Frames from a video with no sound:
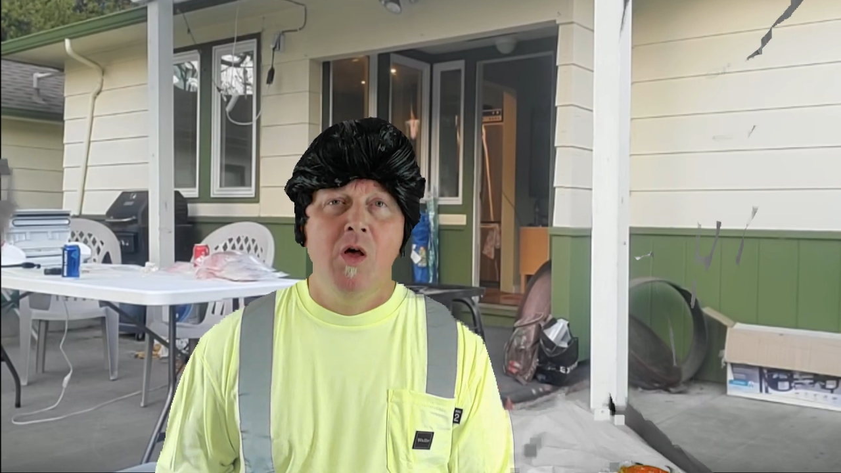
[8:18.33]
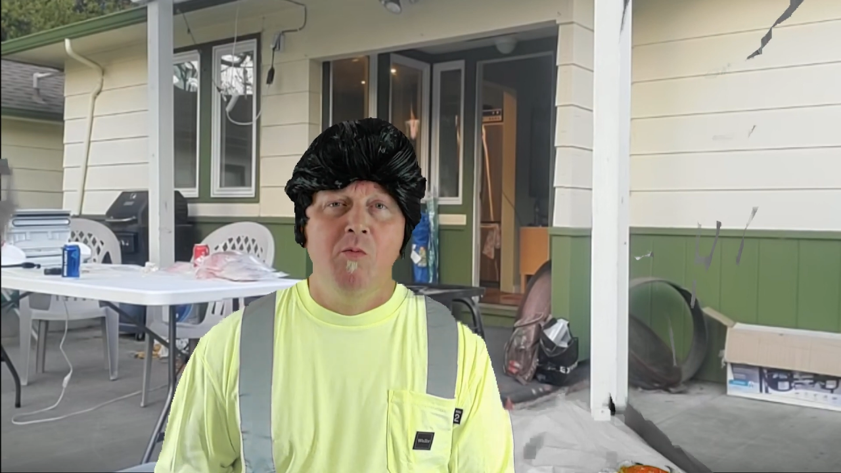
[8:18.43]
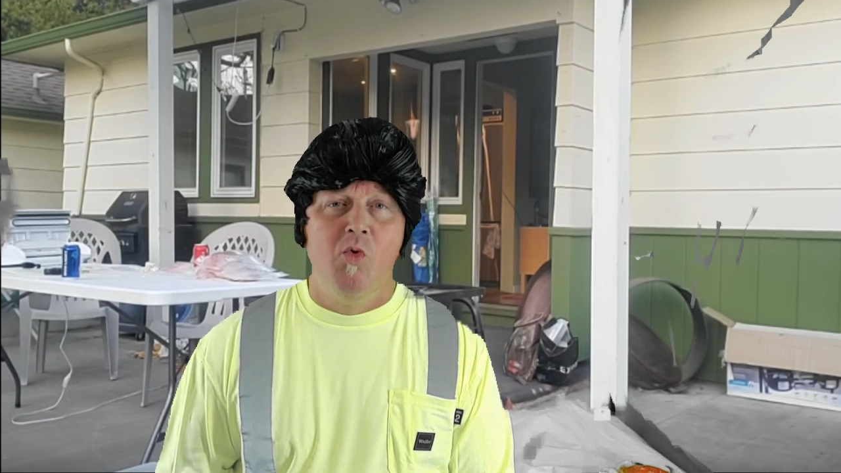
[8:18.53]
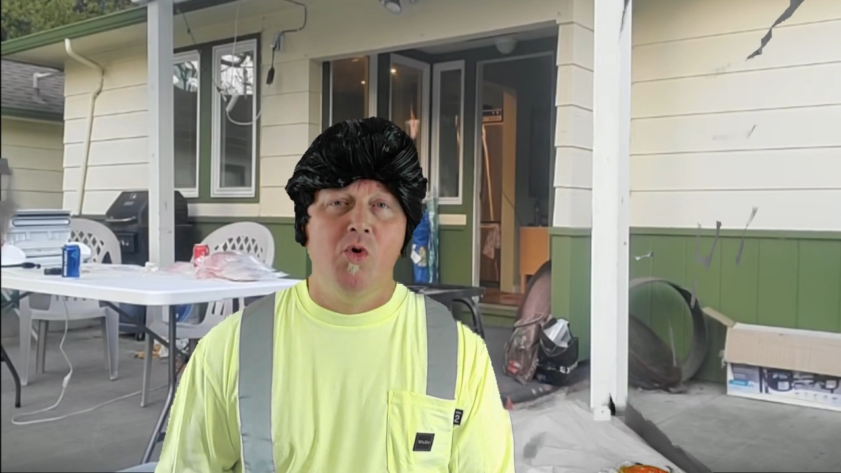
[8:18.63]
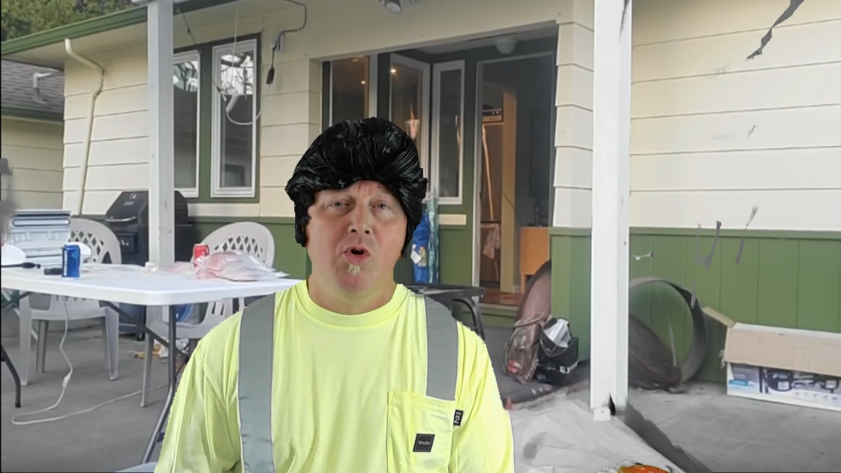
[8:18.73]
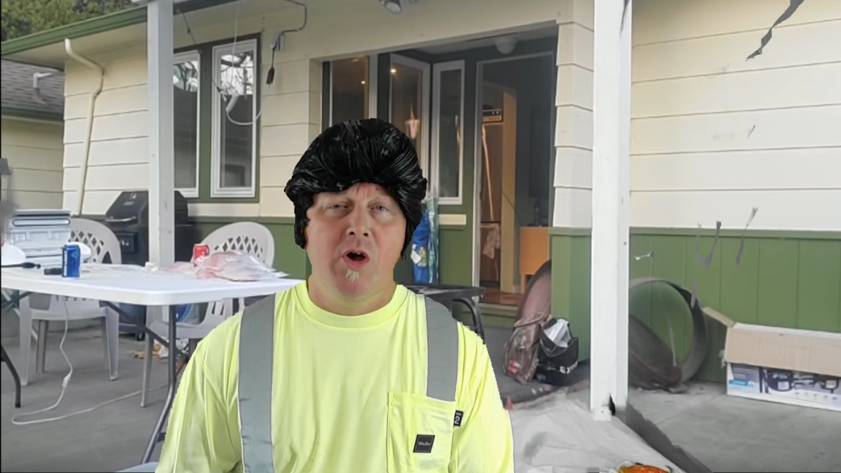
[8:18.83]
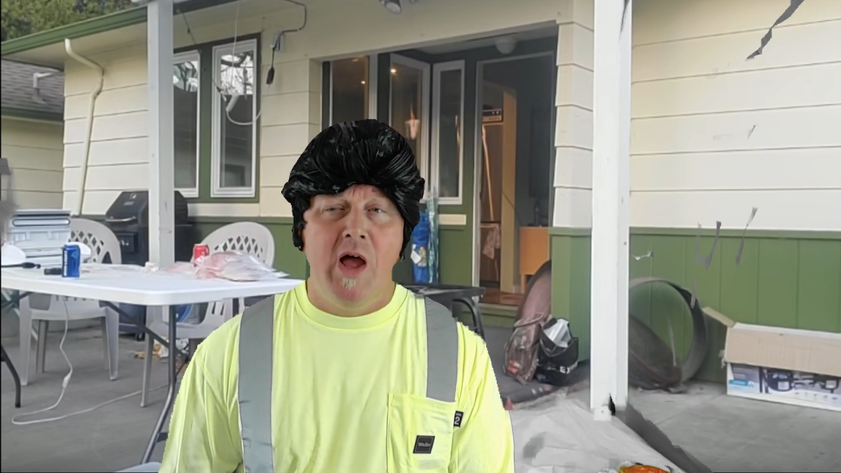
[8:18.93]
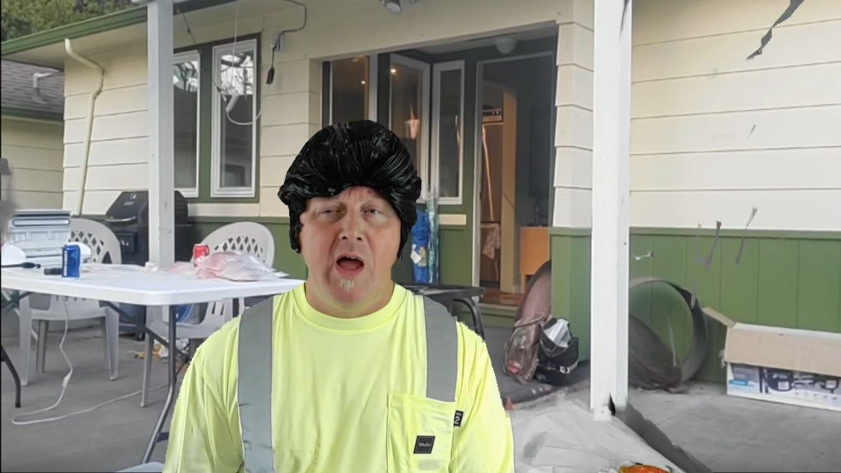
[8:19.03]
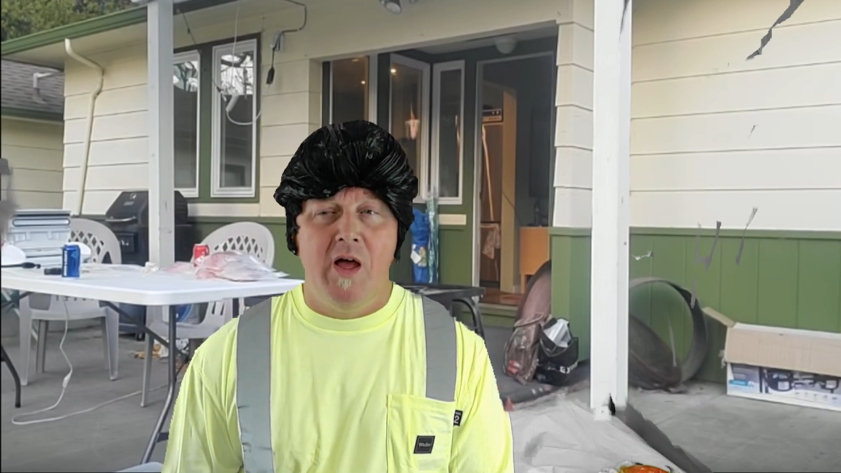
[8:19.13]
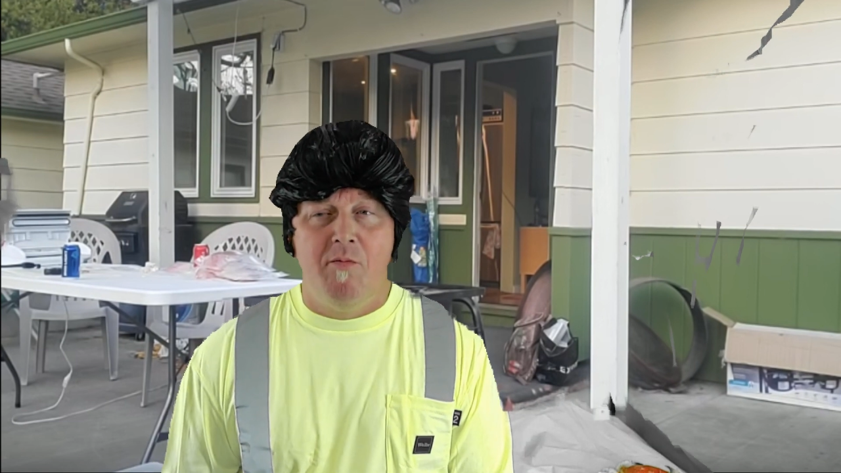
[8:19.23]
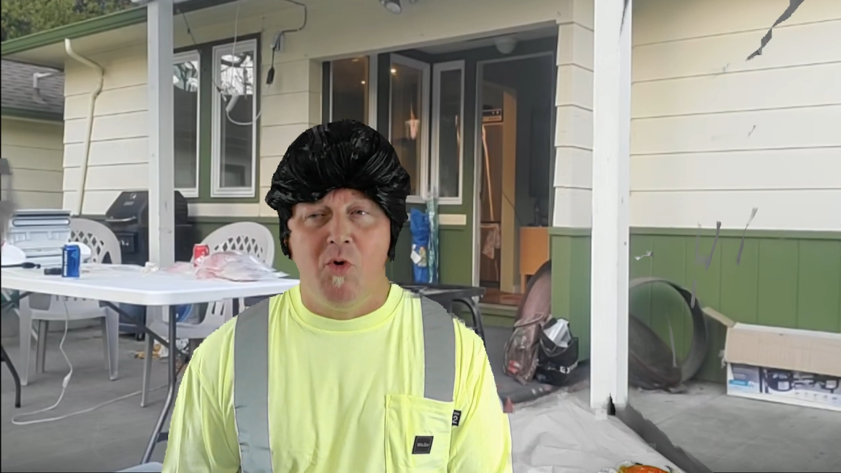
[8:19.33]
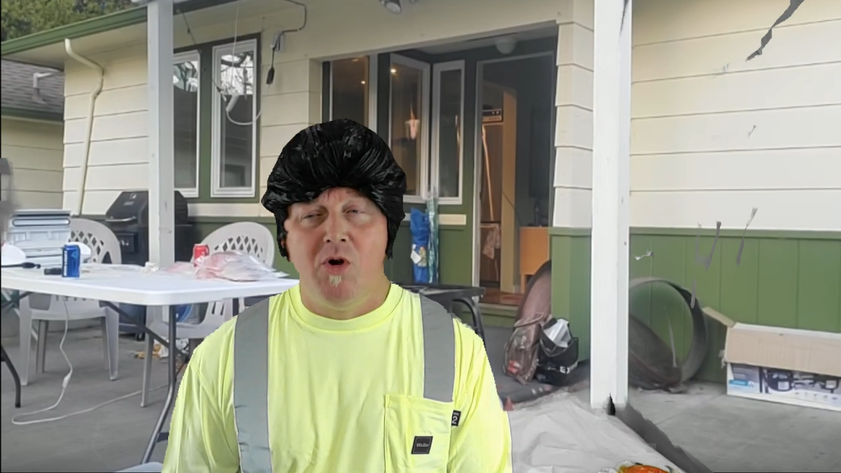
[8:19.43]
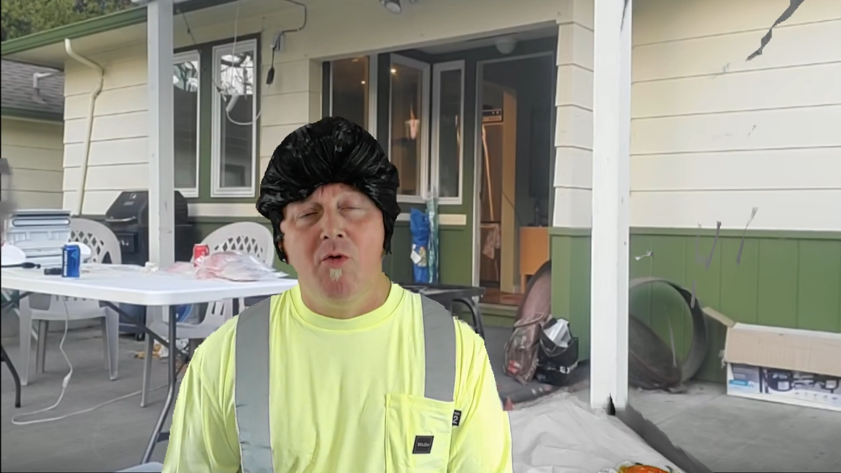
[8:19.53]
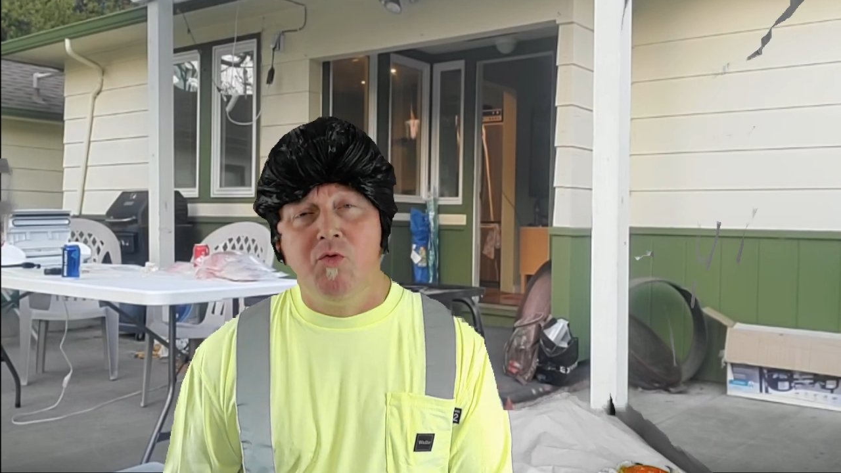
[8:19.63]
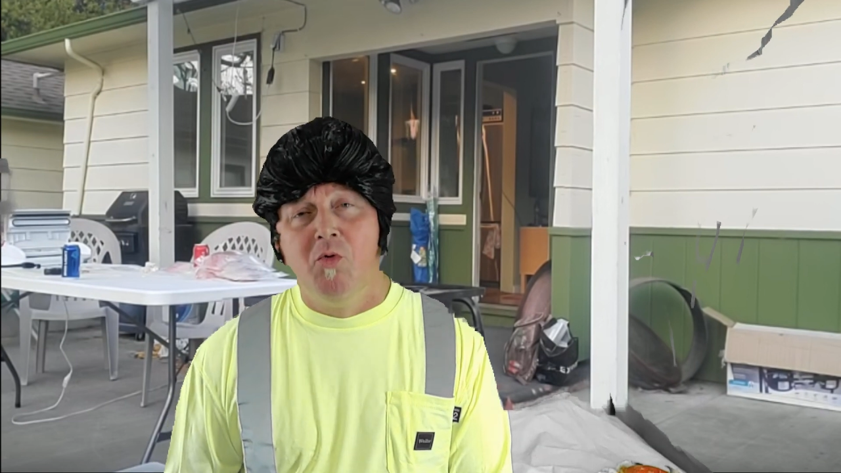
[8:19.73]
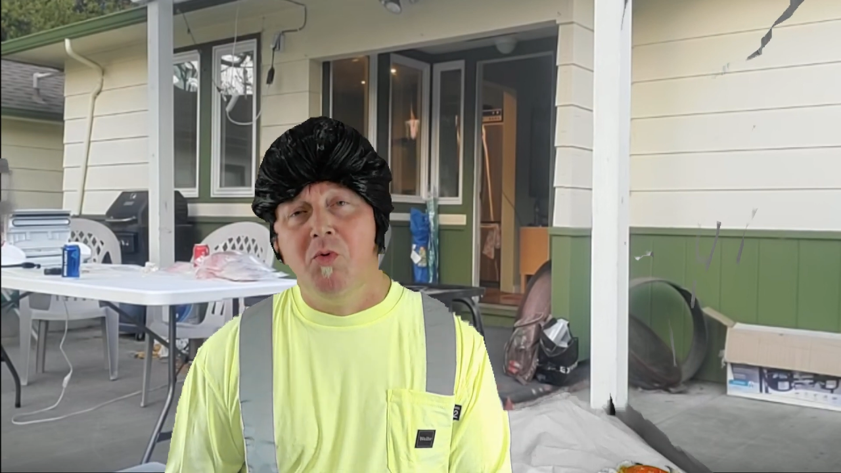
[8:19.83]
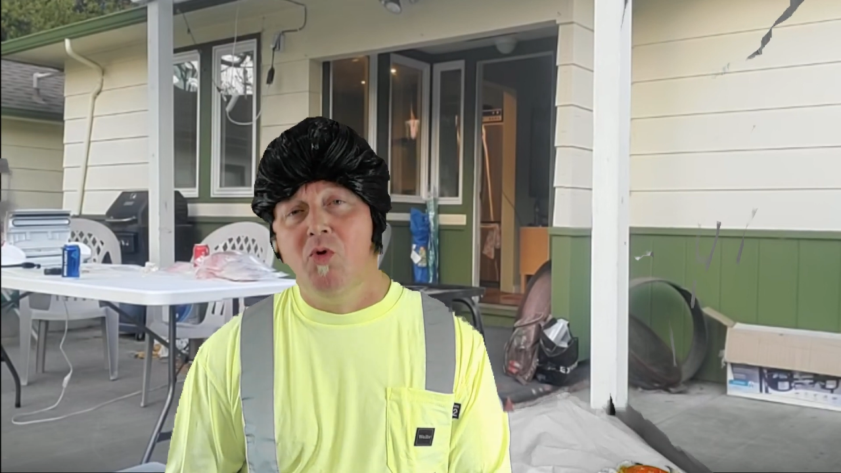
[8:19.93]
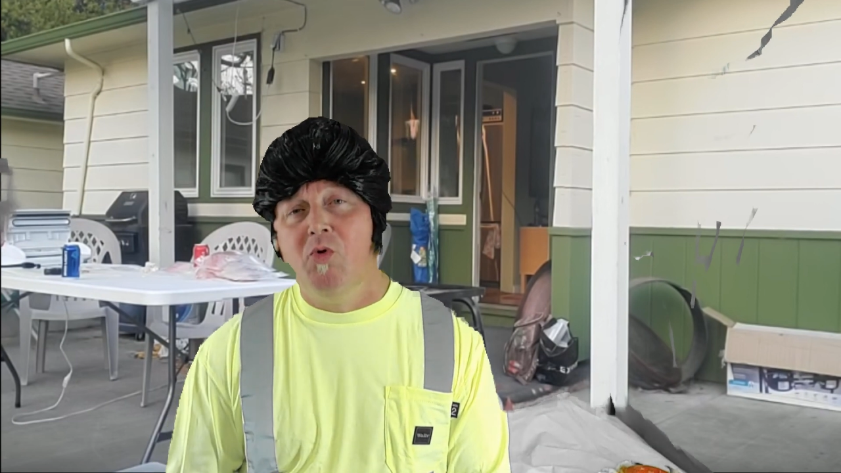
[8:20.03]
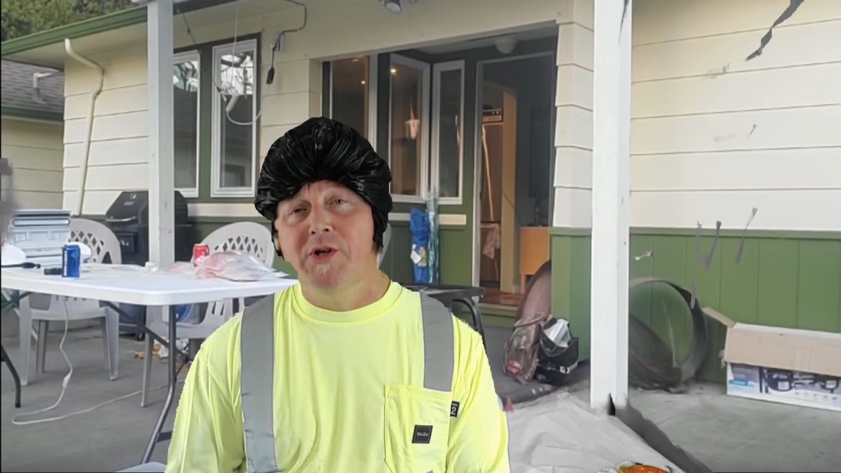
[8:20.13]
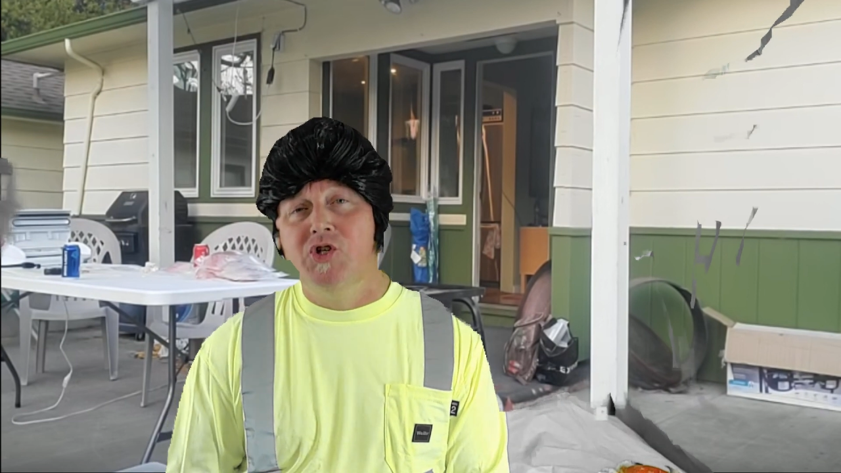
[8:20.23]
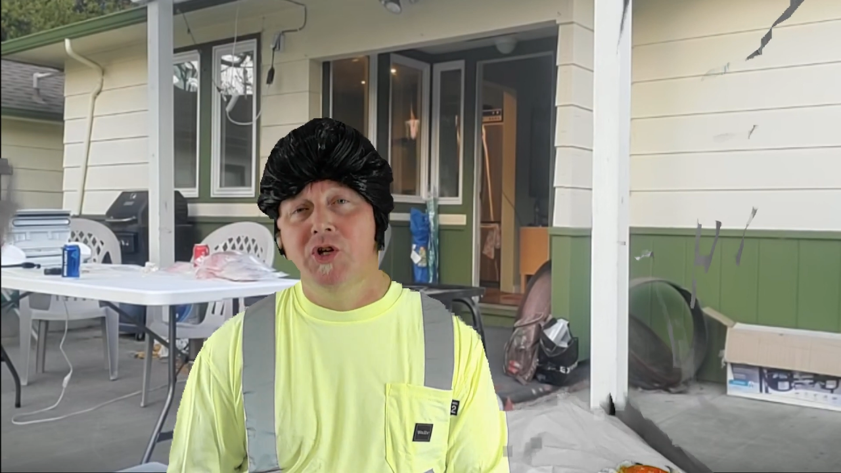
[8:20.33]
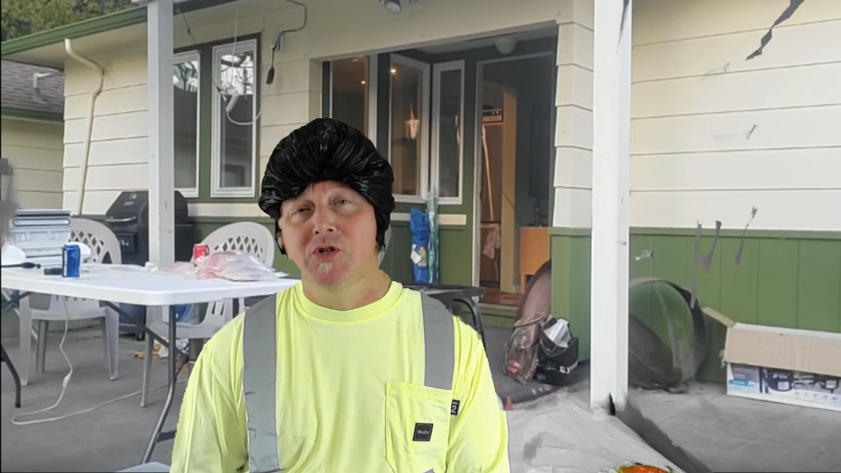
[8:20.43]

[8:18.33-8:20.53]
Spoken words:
more comfortable when she